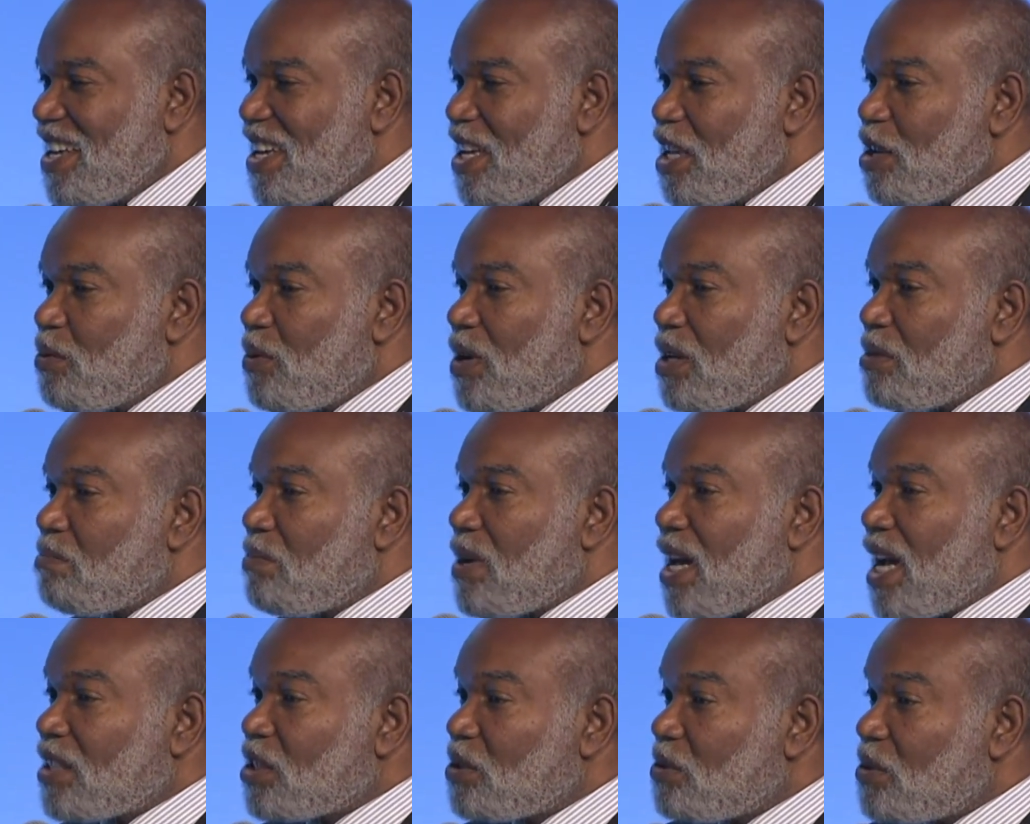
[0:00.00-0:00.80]
He went
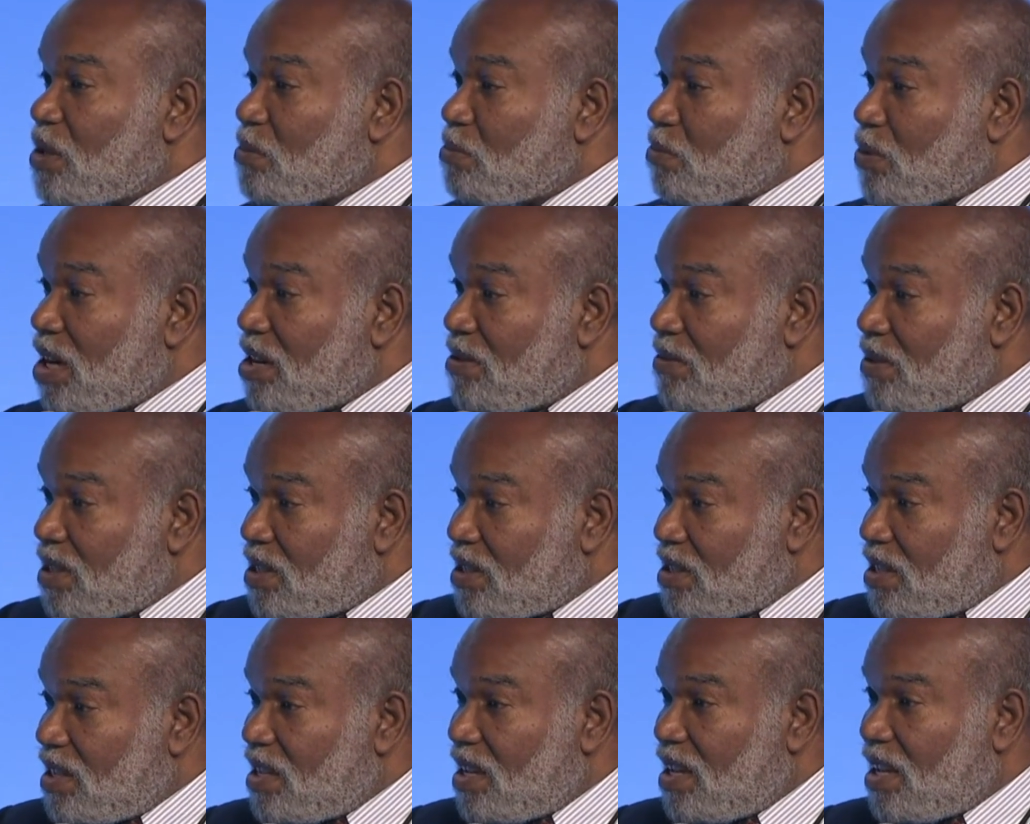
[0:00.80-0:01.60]
back to his private
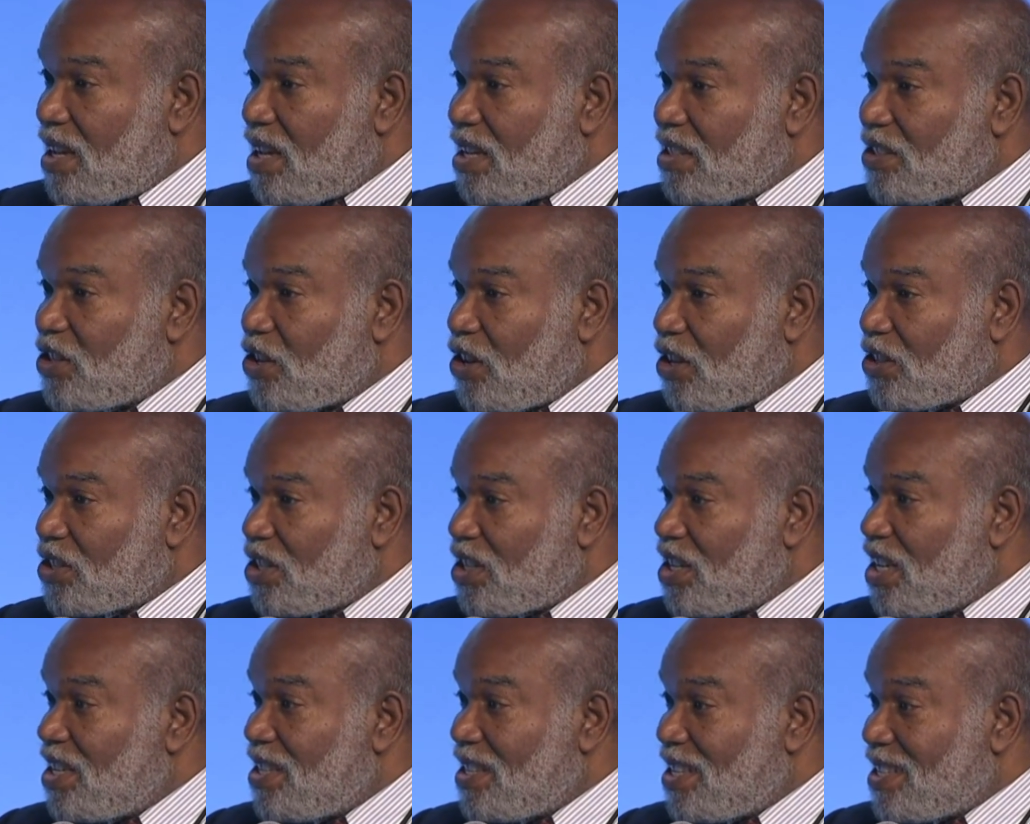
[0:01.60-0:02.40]

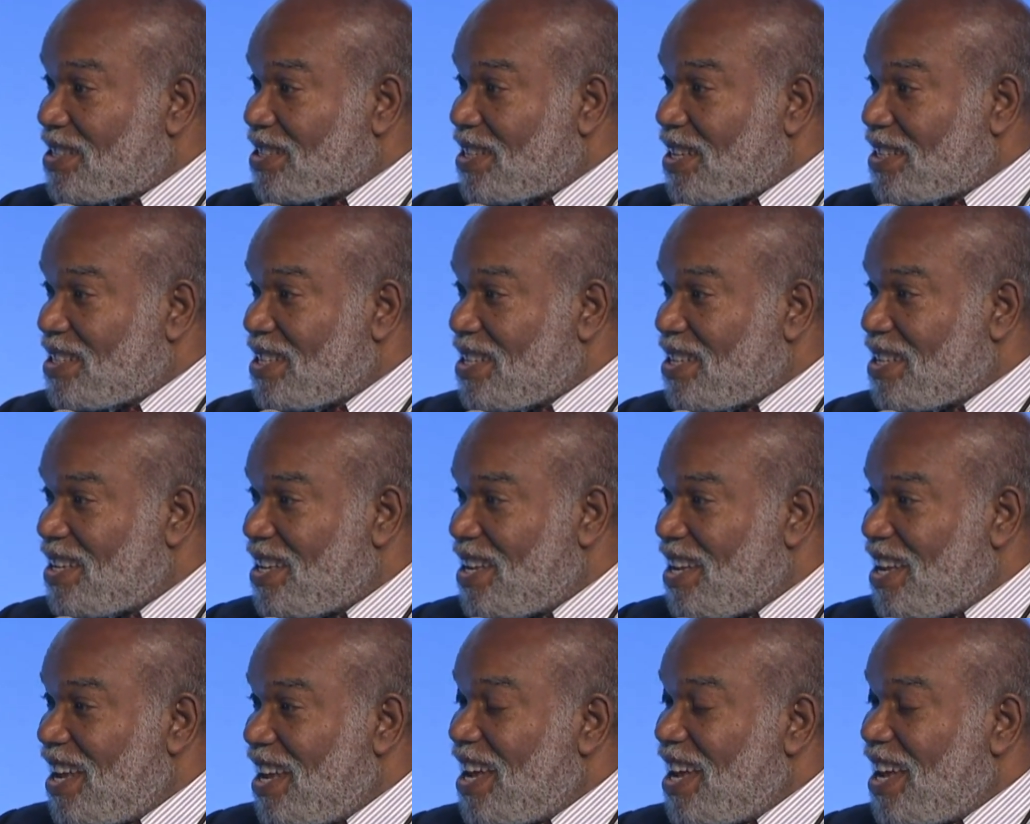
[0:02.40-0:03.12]
doctor in the city,